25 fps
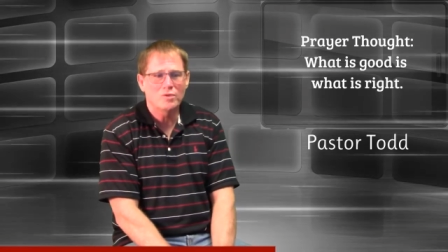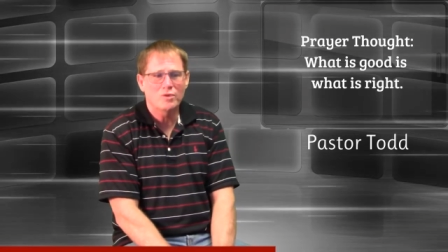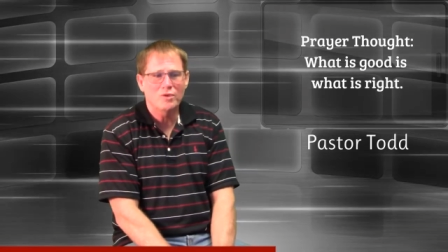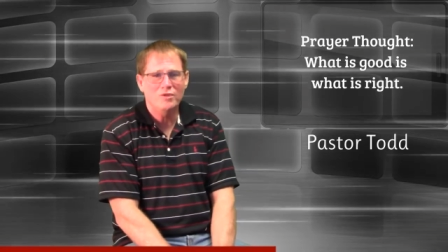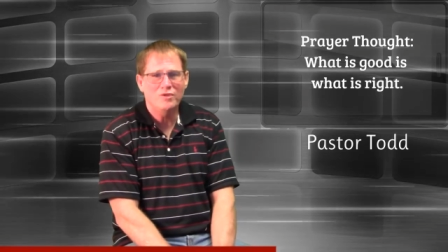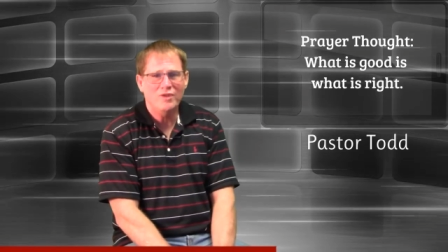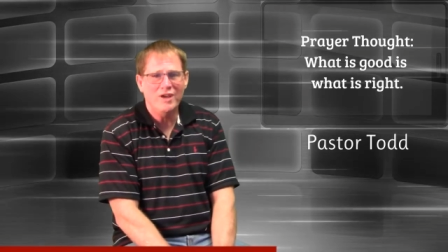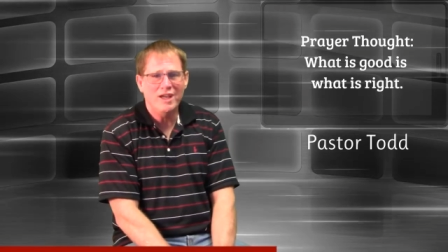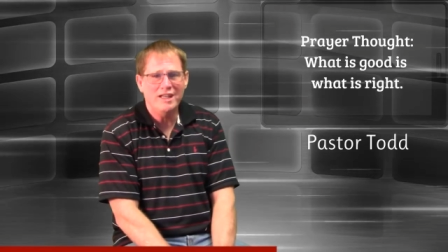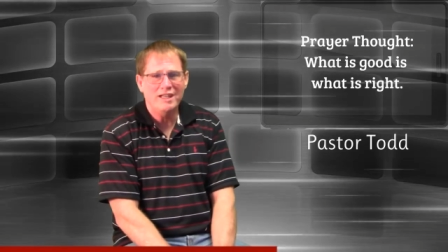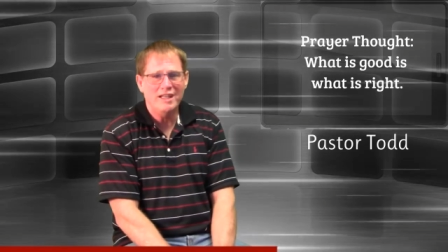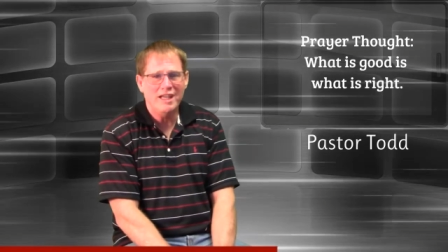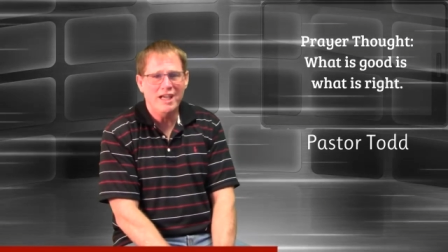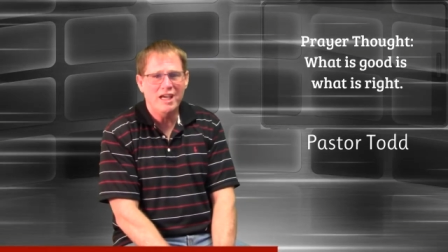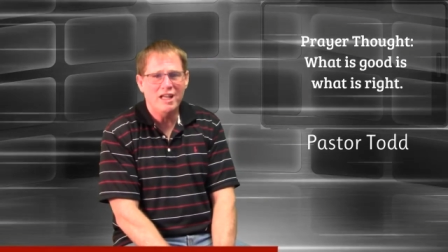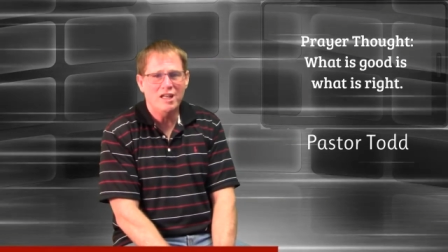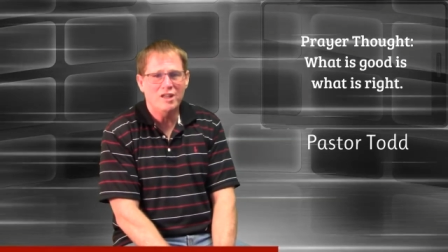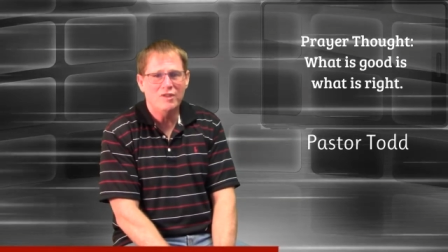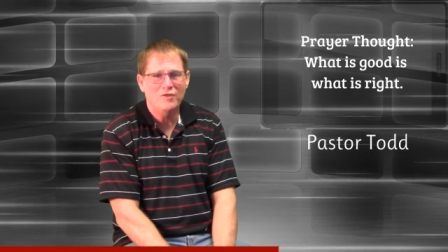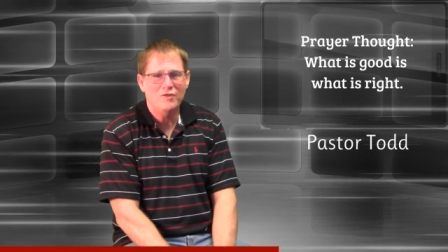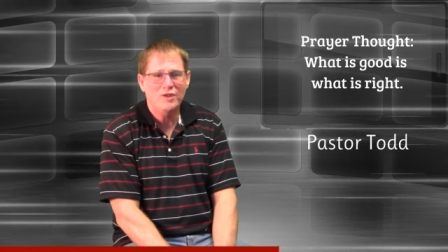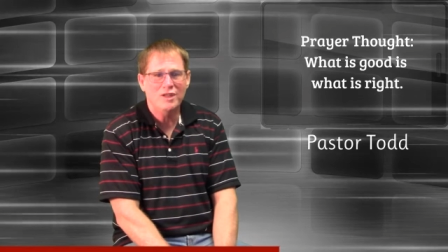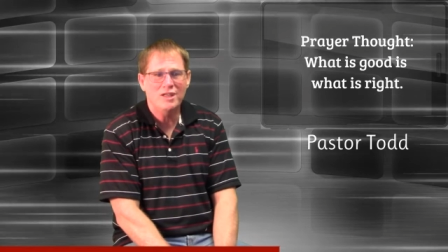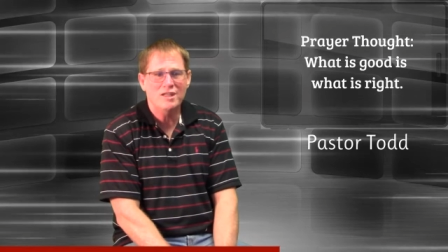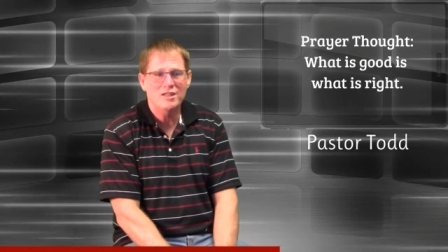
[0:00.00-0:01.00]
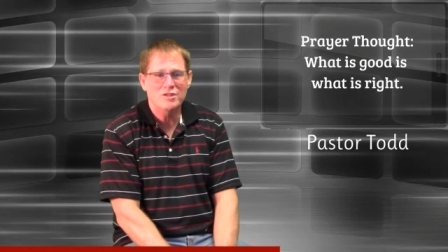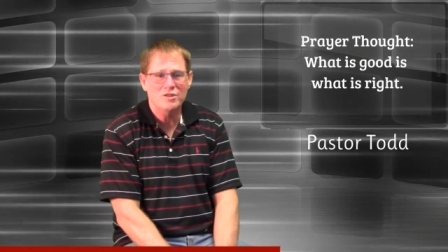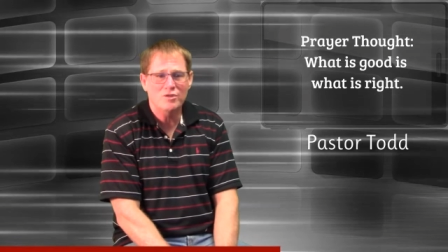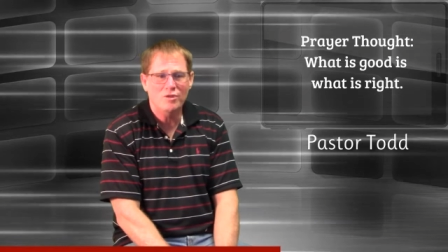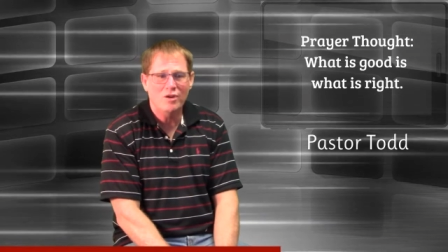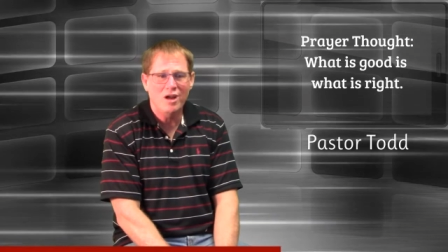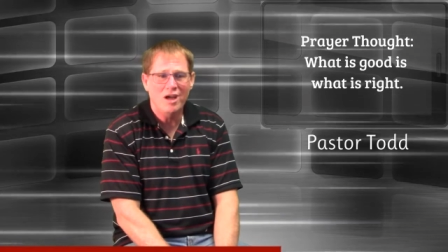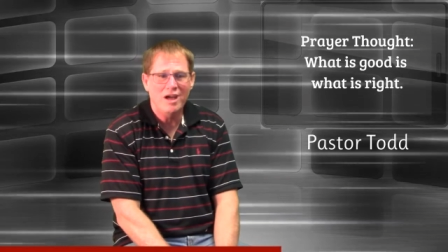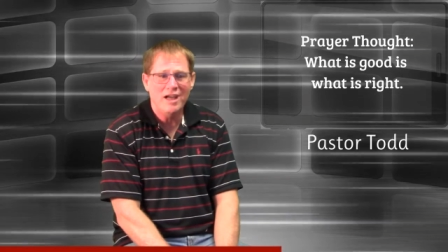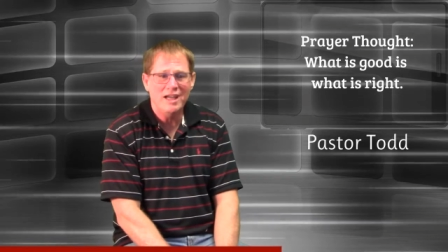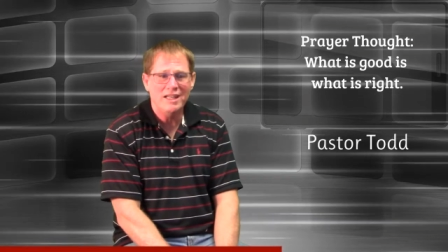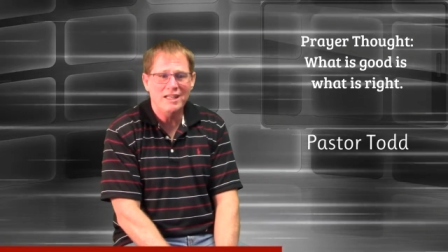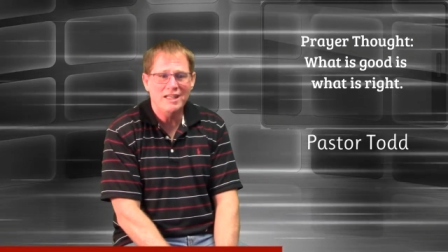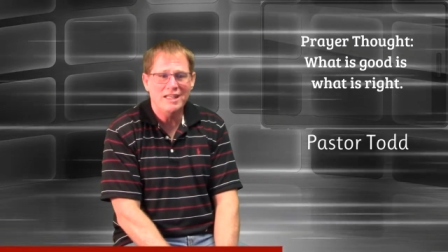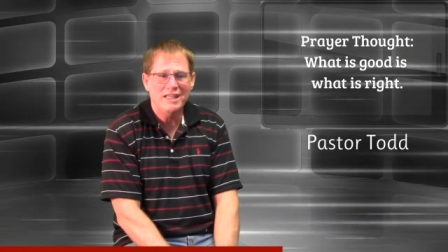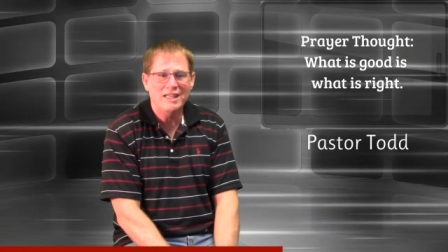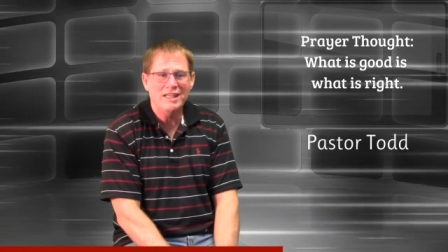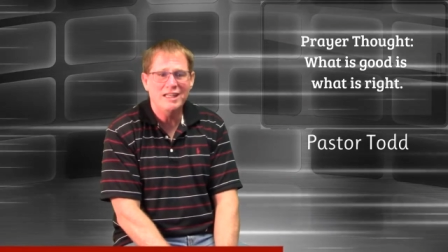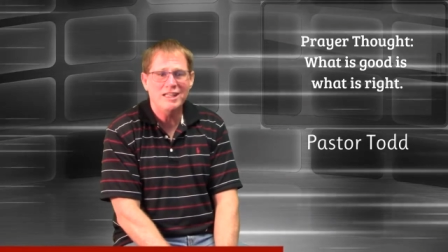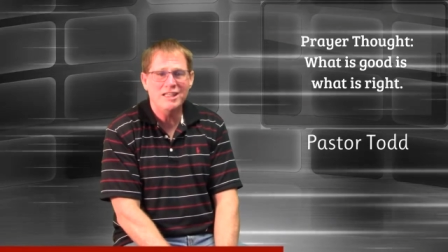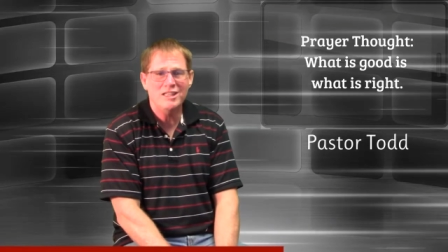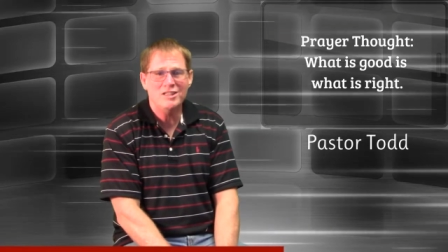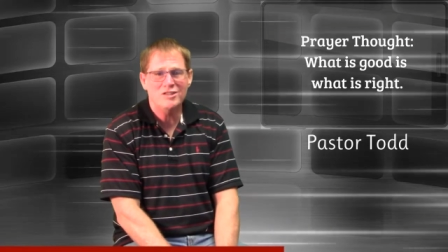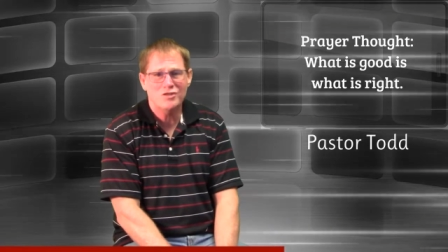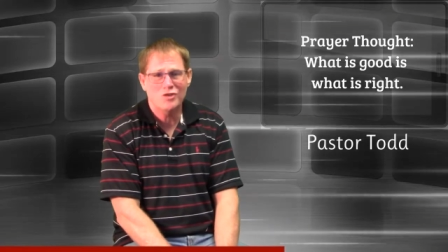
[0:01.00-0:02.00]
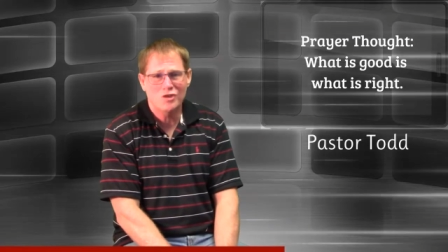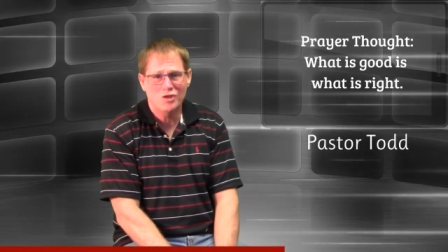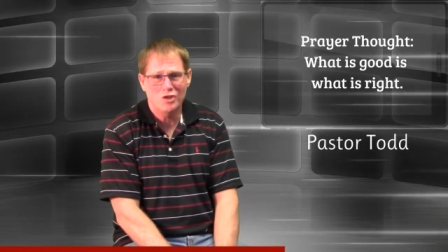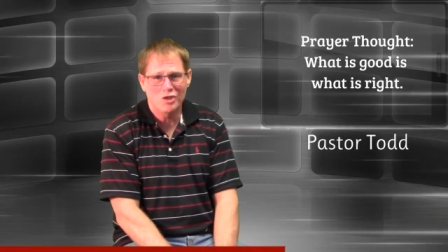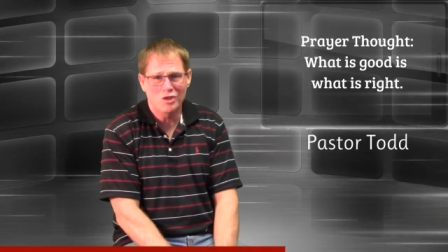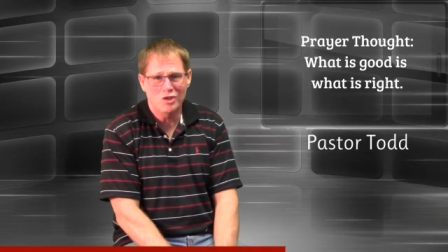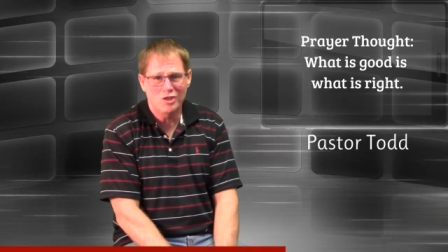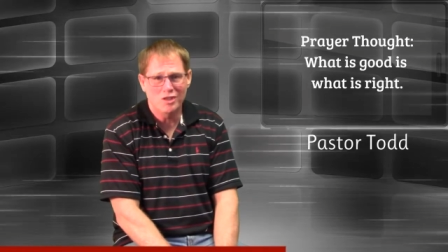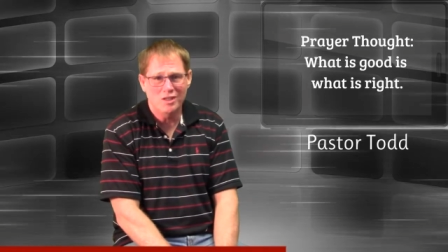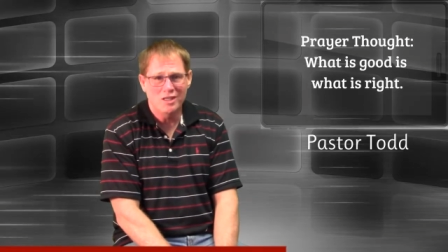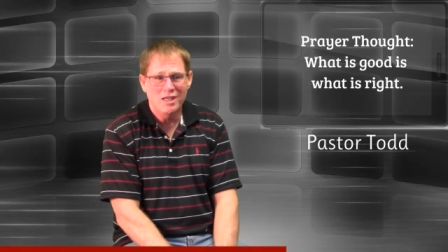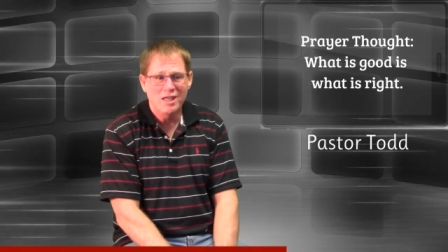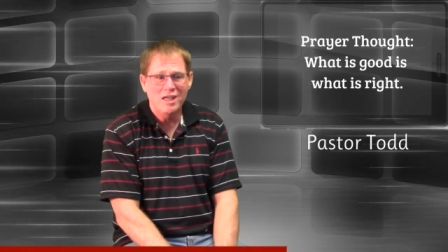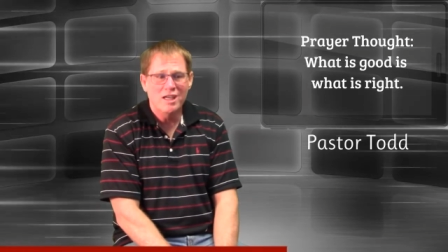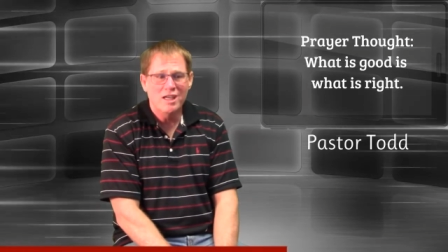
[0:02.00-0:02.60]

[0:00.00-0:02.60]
we find out if it is right, it is good.